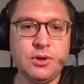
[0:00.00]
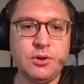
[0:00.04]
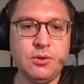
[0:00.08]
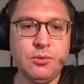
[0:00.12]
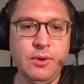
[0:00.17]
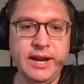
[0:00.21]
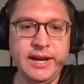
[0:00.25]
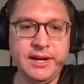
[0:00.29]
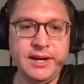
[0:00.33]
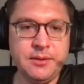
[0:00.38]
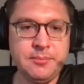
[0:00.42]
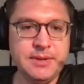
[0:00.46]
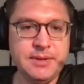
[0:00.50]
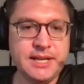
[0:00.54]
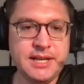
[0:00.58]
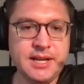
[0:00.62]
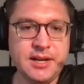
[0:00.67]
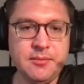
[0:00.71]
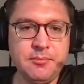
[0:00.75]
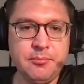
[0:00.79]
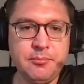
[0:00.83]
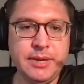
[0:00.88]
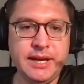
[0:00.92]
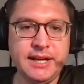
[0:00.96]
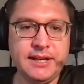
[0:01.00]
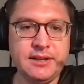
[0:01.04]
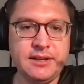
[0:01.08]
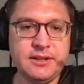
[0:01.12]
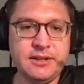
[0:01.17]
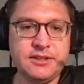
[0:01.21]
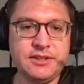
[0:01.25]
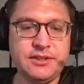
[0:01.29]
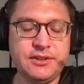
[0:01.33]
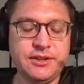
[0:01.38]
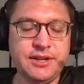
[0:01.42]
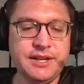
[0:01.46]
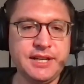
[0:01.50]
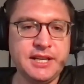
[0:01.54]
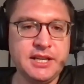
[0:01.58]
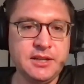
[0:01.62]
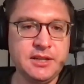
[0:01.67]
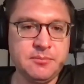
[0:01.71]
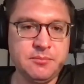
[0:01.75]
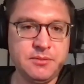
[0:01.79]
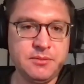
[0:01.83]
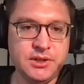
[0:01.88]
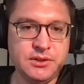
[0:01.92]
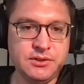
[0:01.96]
away or become better during
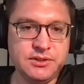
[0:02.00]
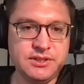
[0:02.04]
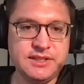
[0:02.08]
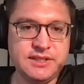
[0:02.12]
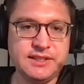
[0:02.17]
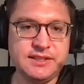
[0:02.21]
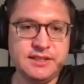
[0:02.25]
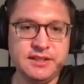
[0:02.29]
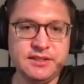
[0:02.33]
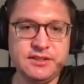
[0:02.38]
hypnosis.